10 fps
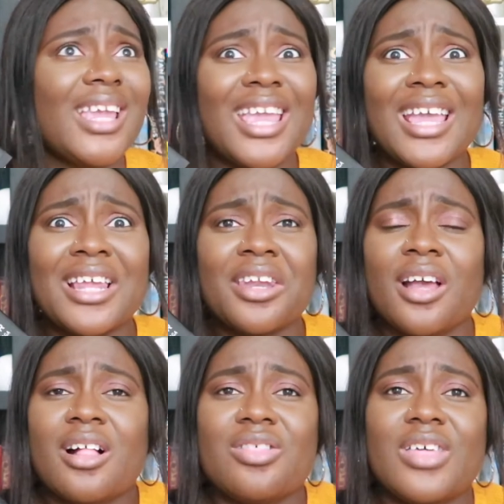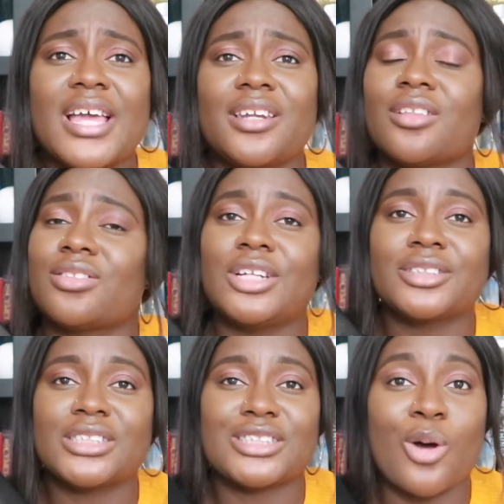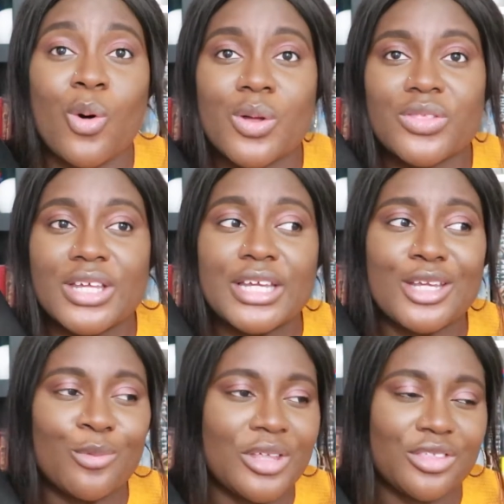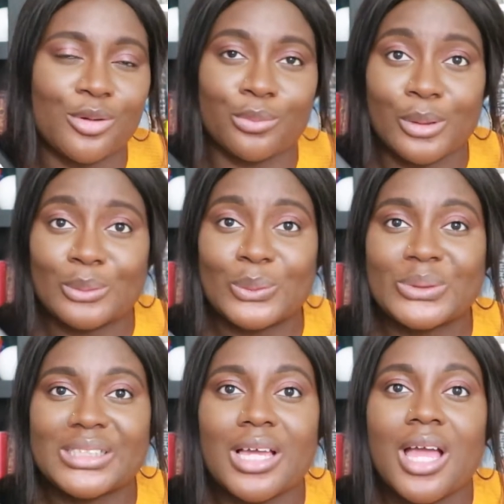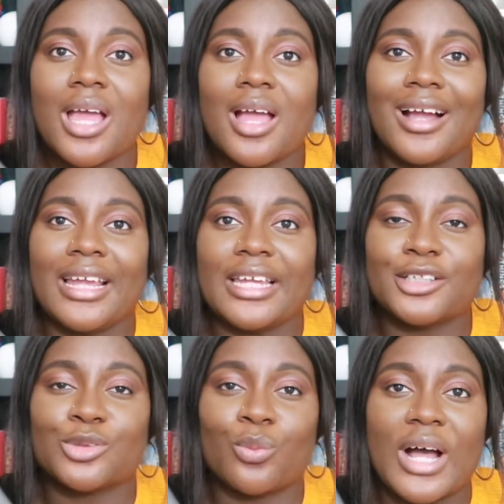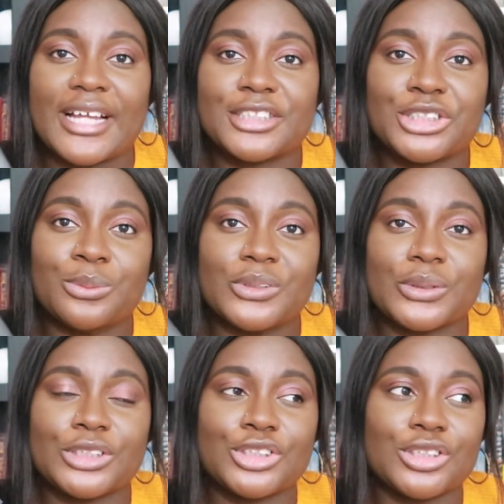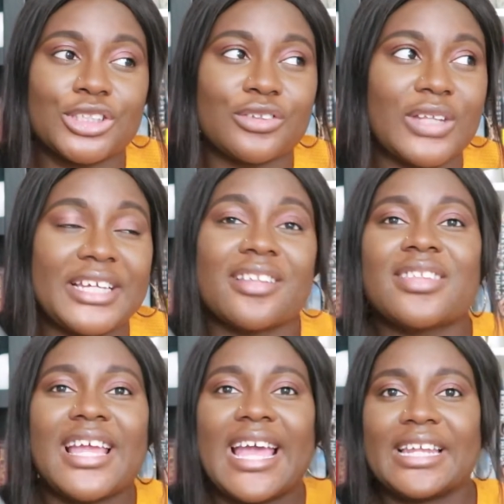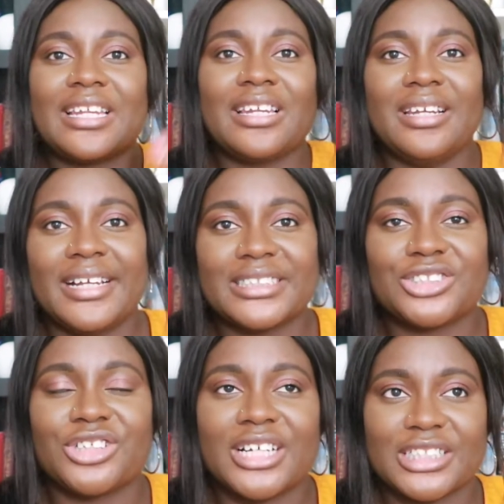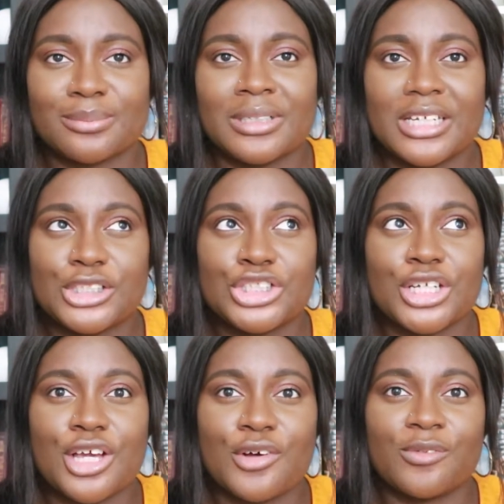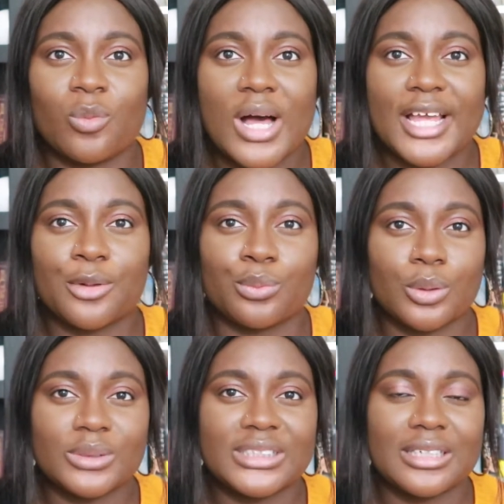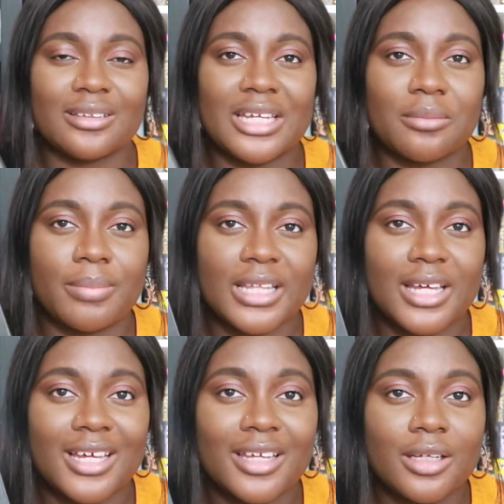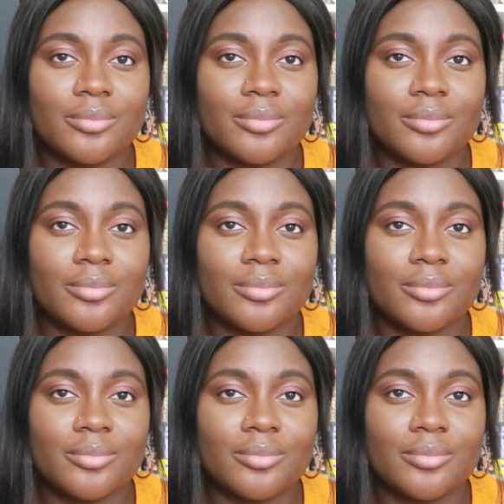And then there's this whole thing with Rose and why she was, like, they added an extra explanation of why Rose didn't like Bella.